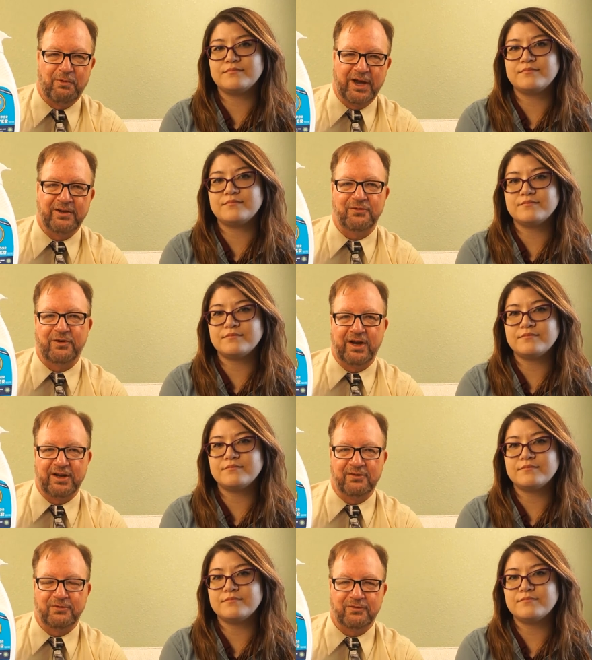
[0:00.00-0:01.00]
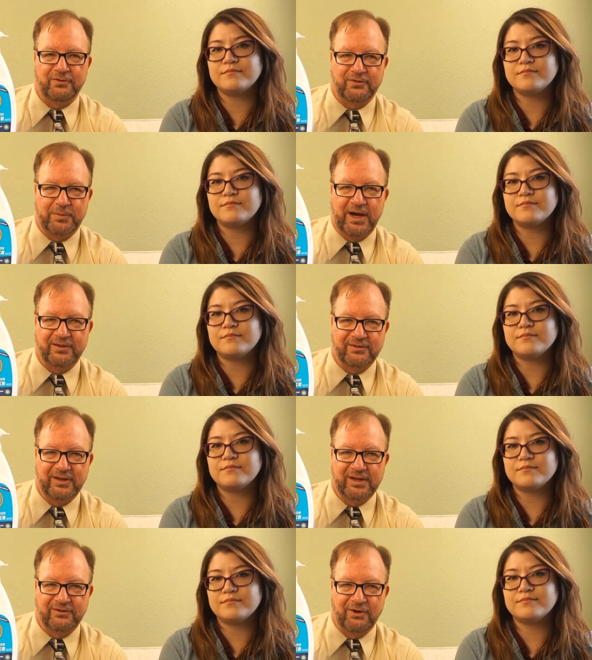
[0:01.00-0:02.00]
Speaker 1: widest variety of spots,
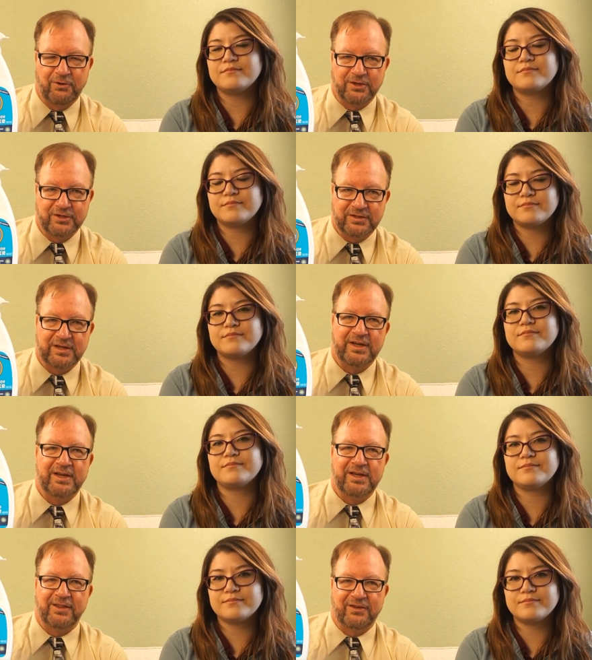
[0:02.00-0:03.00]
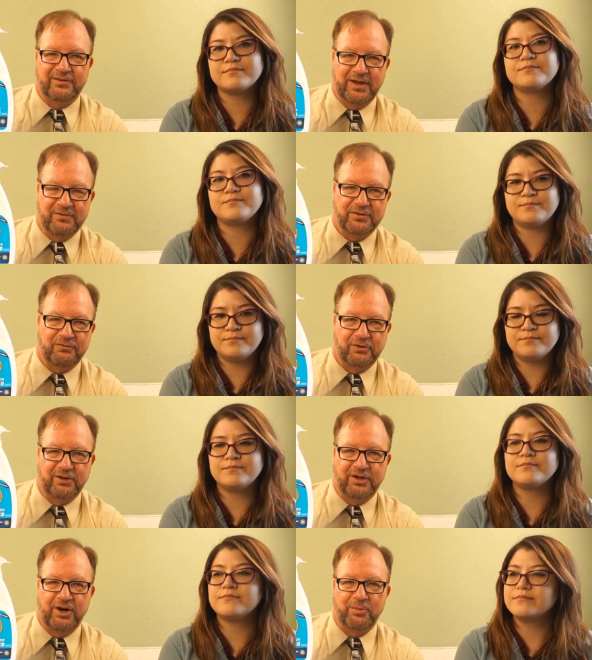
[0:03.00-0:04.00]
stains, and odors, the safest for
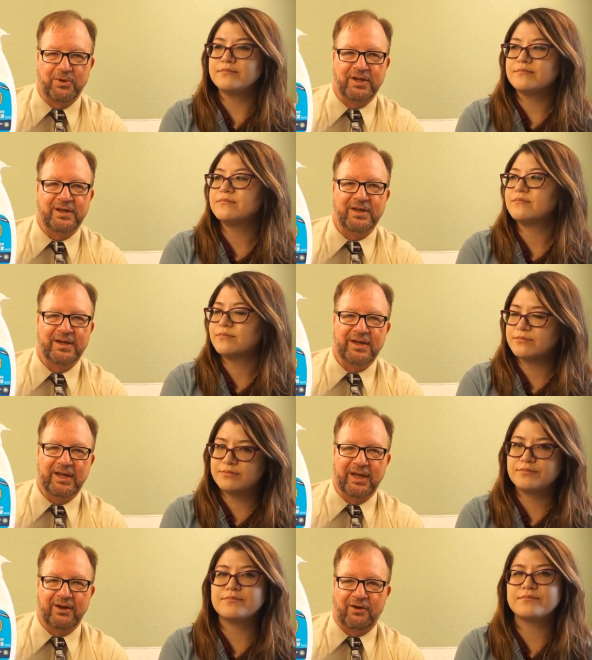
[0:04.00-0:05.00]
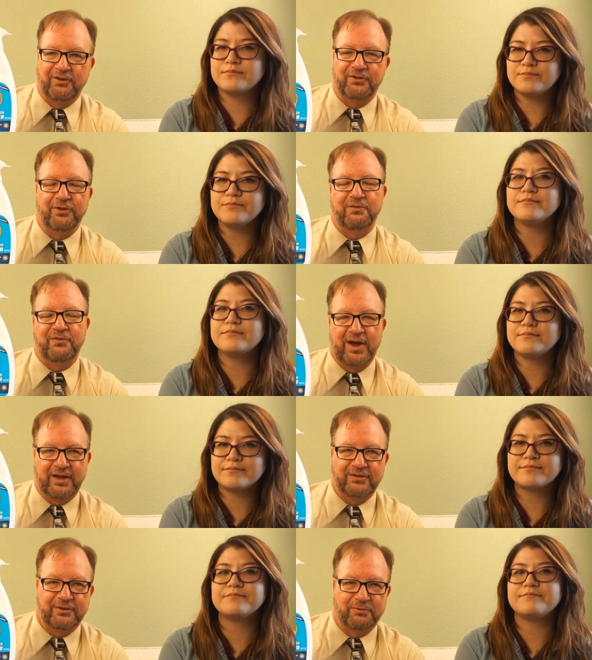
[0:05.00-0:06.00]
your carpeting, and also the
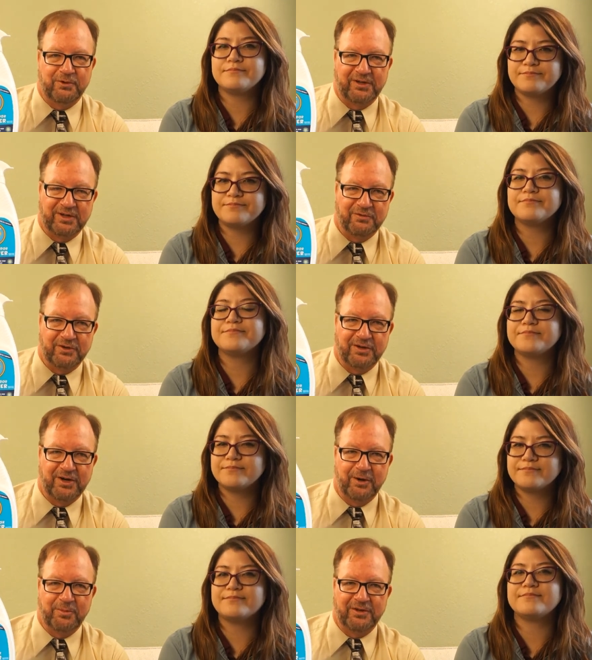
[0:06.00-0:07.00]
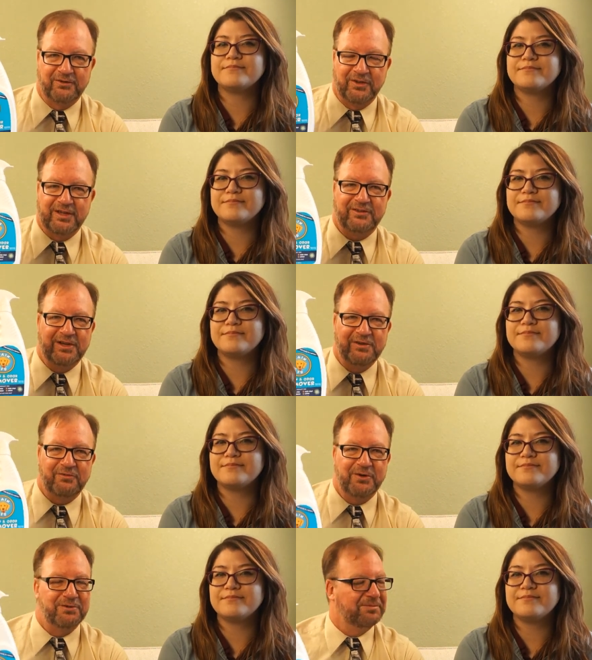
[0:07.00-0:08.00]
fastest working for your carpeting. So that's Stain
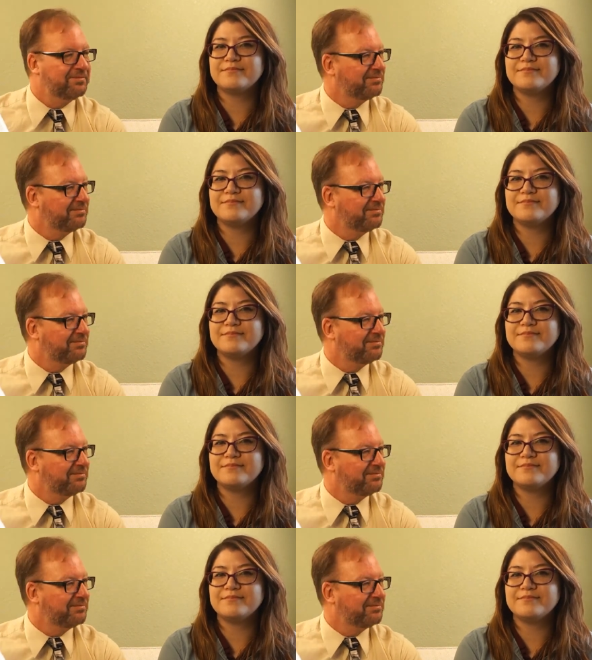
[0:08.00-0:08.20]
Fu.